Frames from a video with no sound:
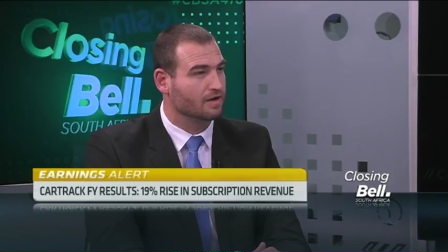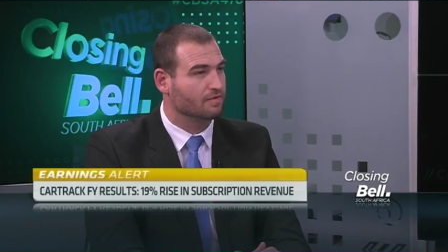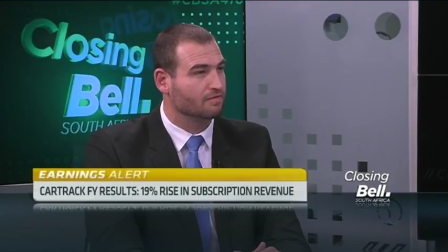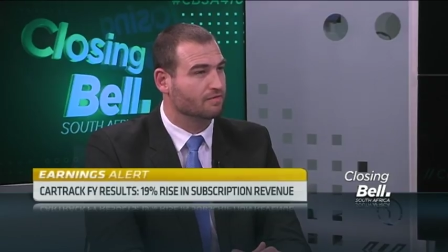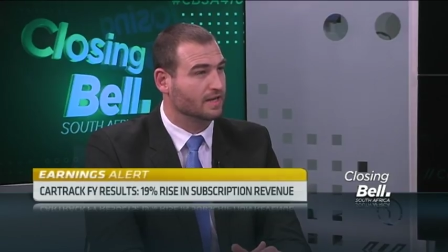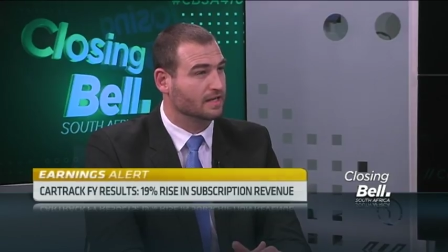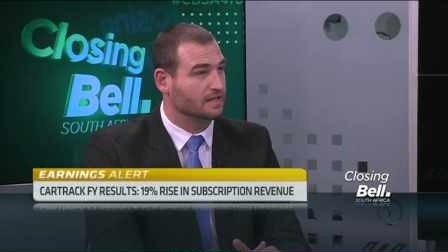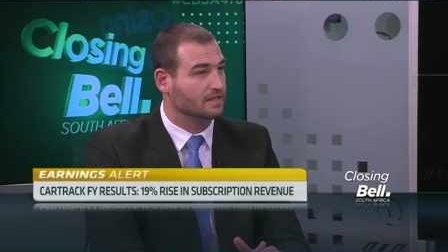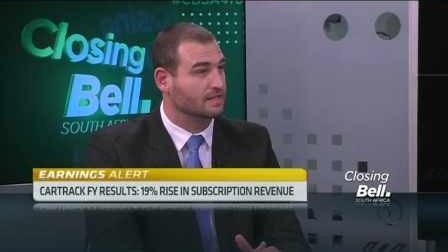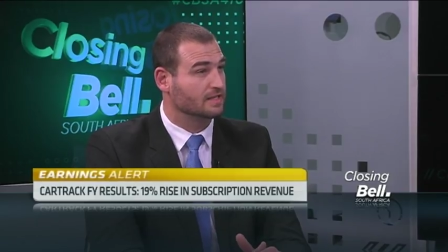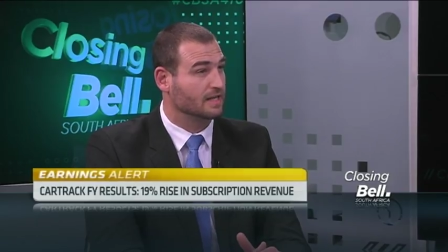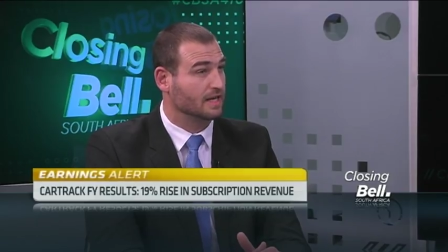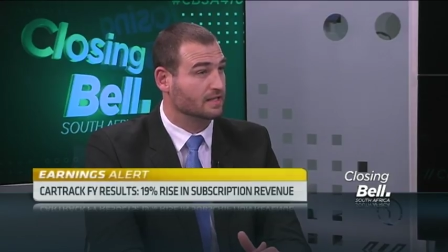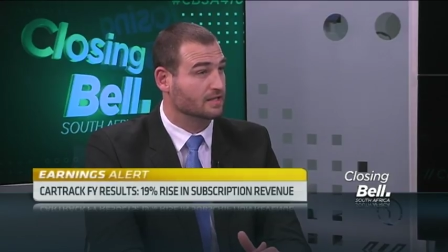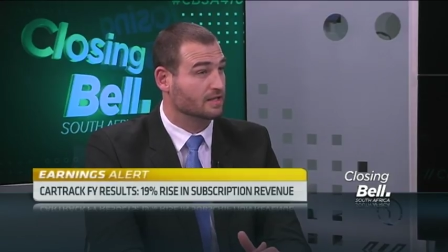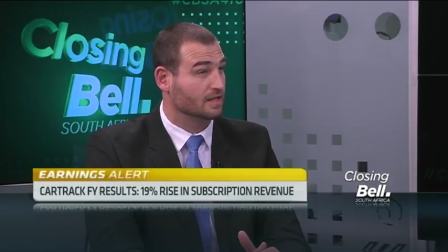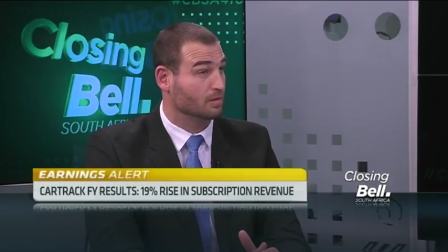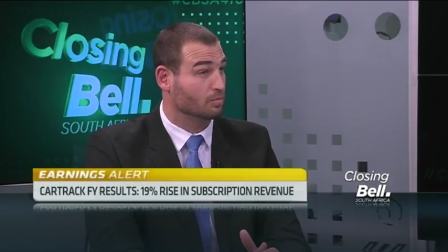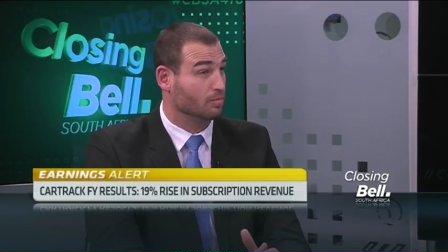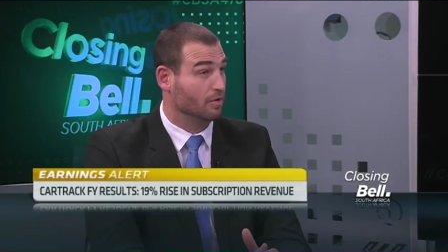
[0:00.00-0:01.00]

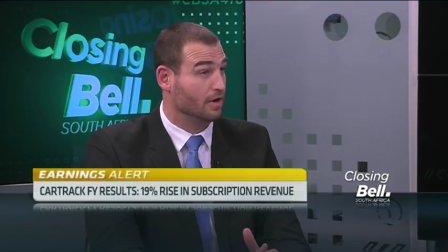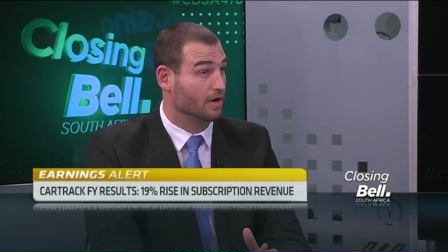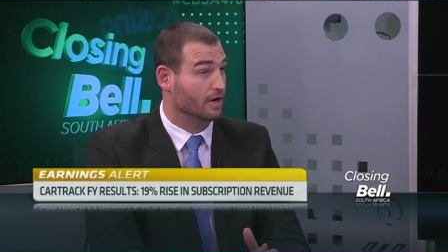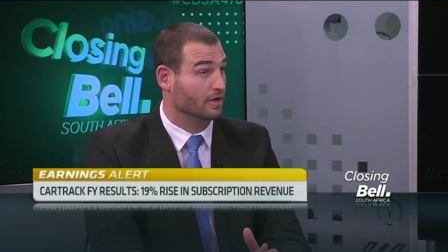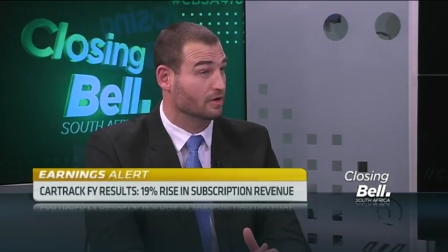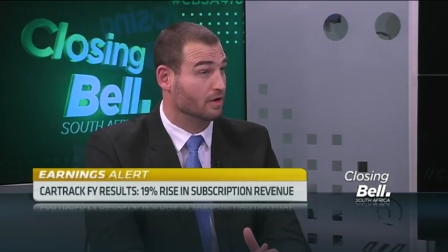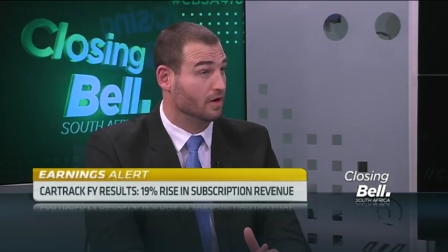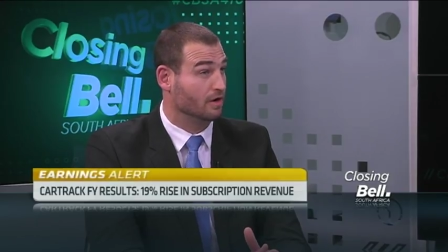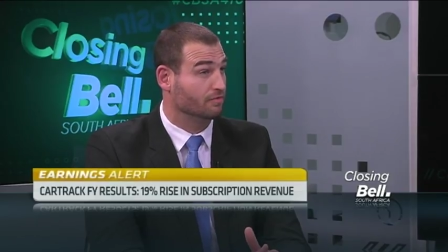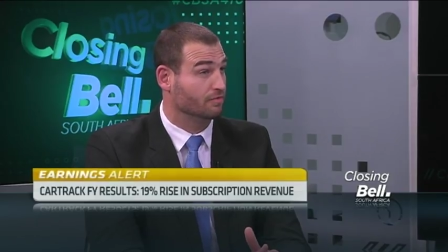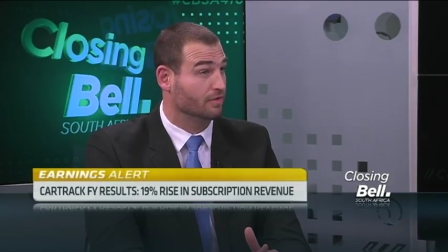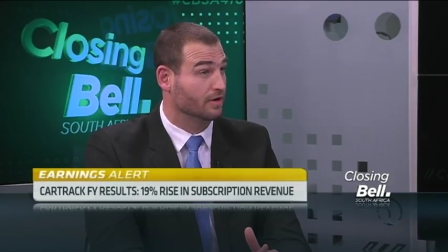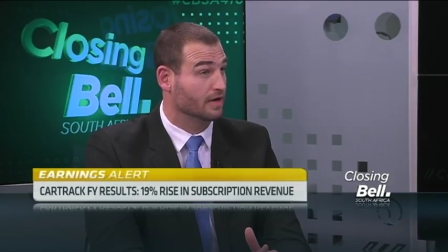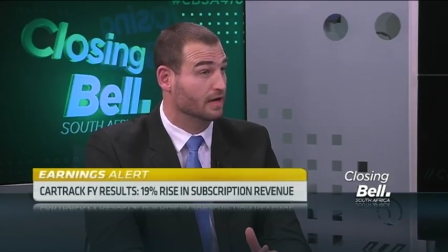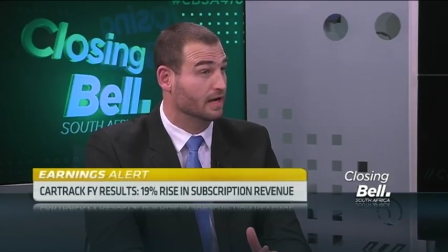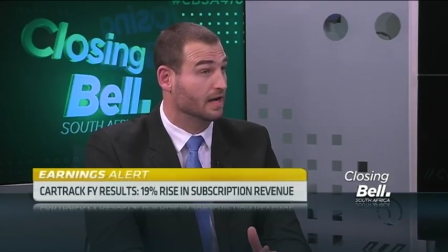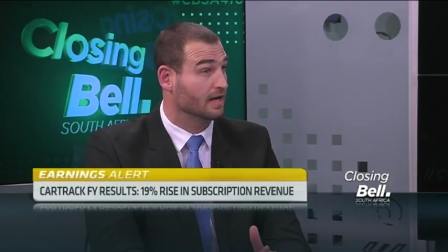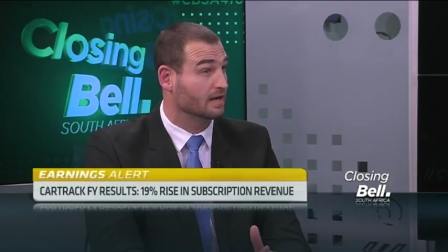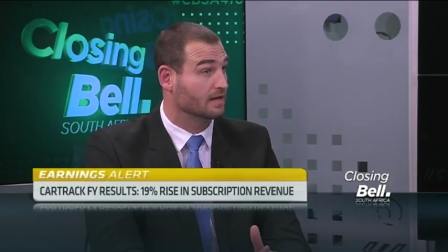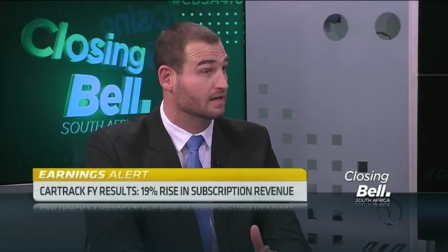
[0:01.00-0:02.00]
fantastic product
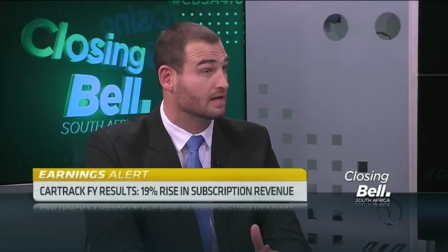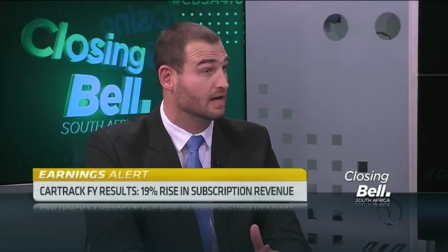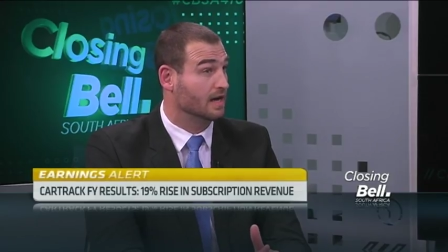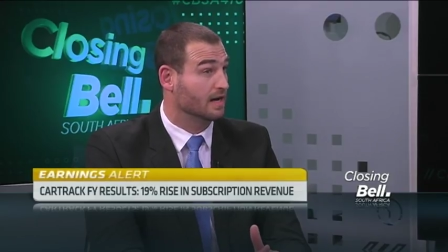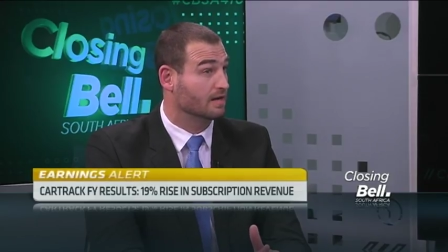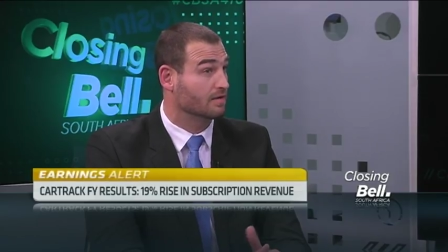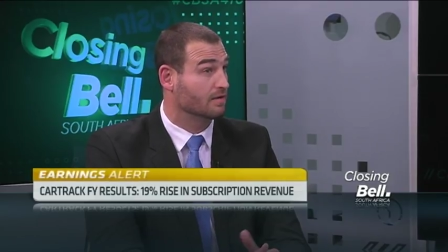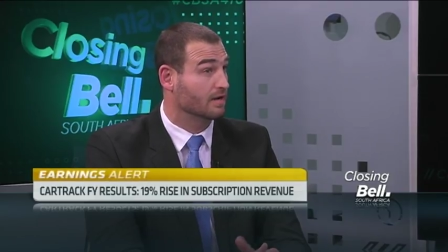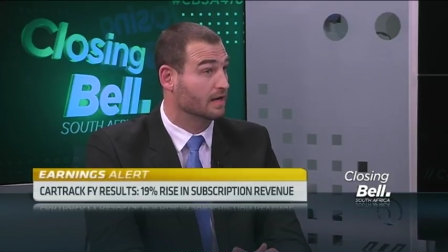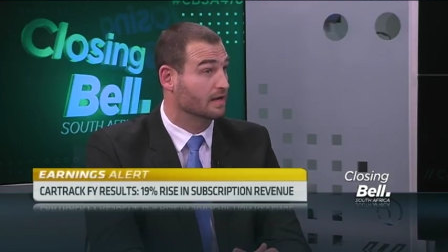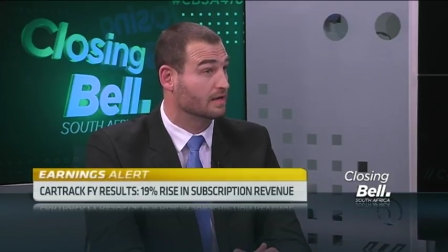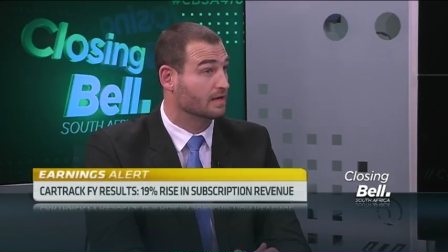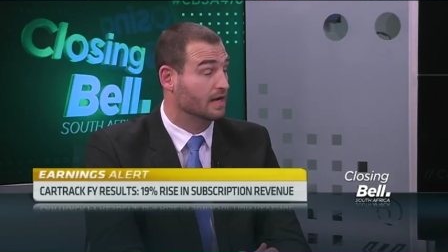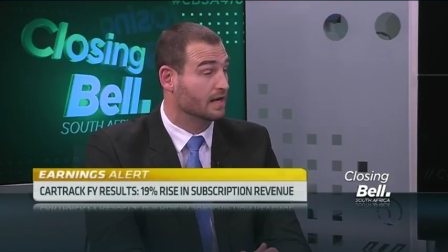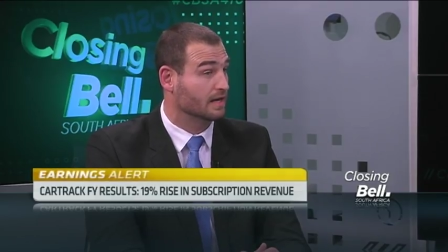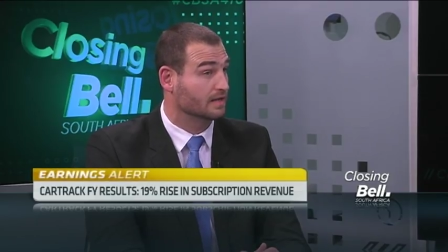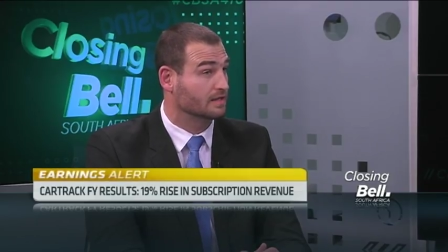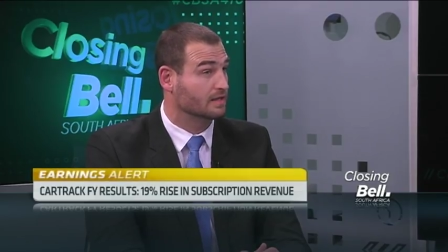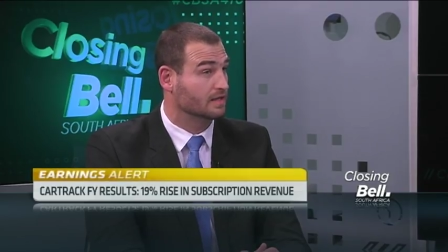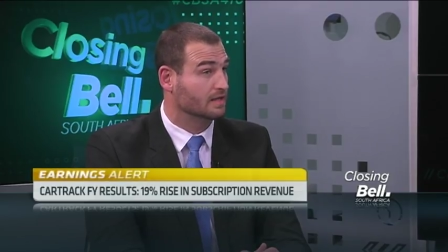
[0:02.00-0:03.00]
offering at 9 Rand
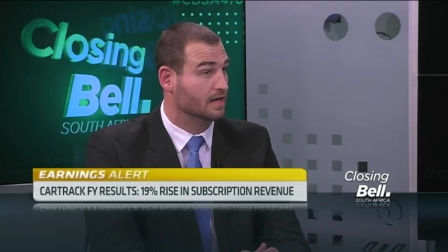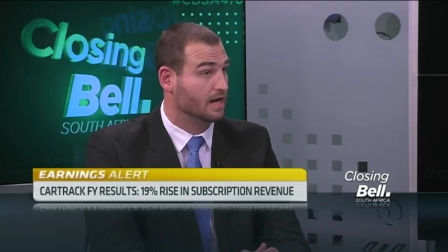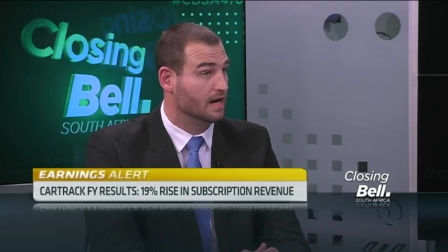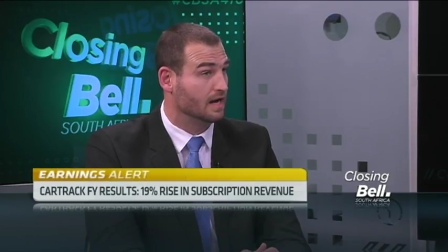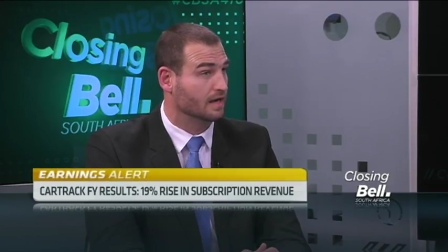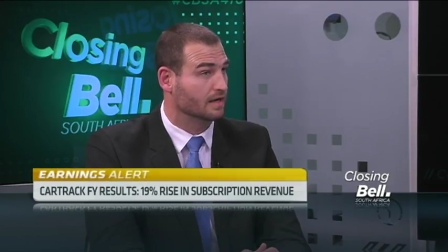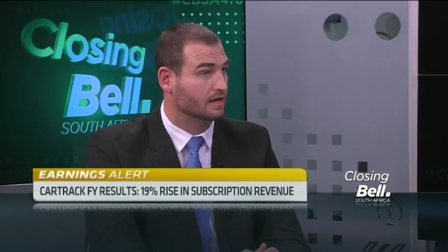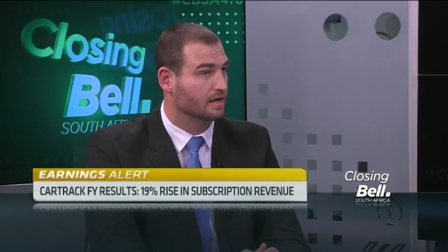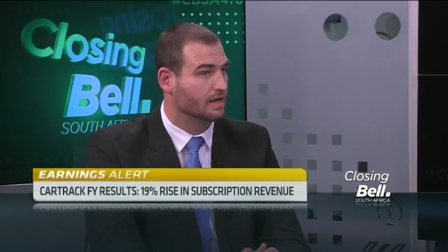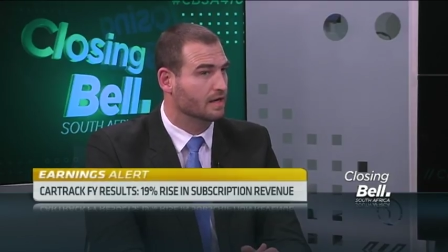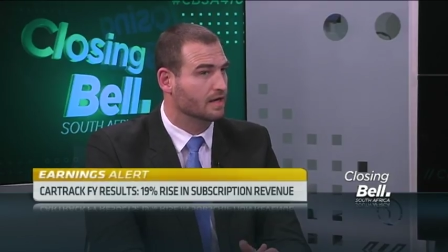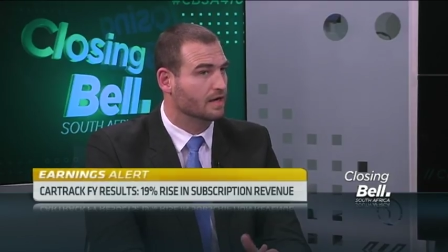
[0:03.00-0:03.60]
99